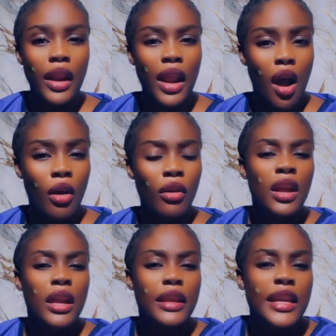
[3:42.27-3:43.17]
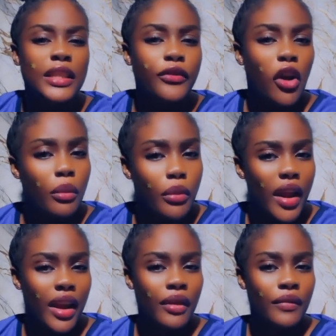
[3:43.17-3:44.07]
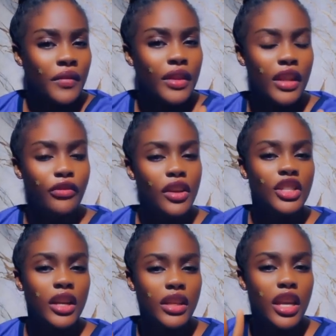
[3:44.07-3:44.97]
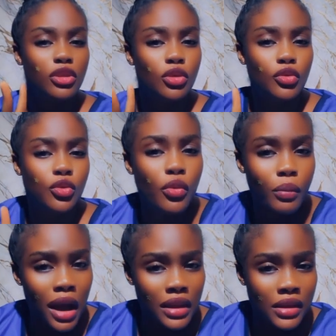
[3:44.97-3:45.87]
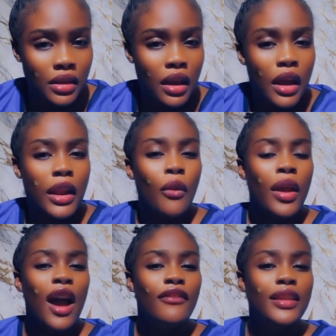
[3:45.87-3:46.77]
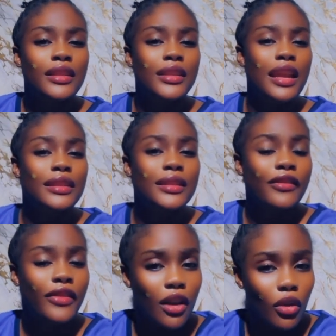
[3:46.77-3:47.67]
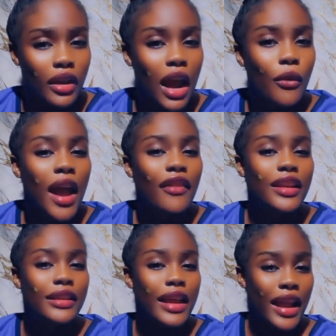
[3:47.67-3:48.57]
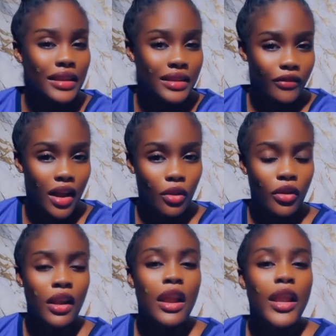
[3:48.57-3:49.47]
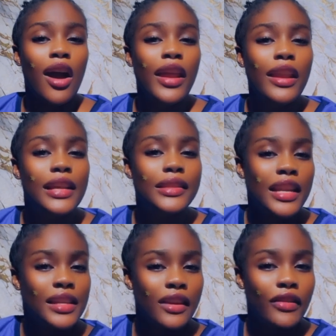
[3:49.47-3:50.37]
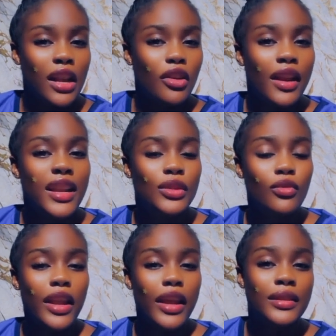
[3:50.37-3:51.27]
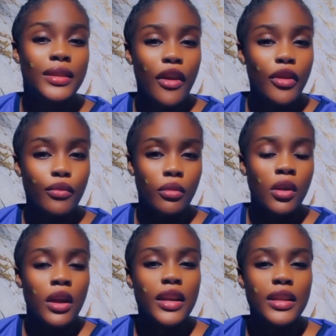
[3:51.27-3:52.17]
Now this forebrain differentiates into 2 parts. Now we have the telencephalon and we have the diencephalon. Now in the telencephalon, that is where the cerebrum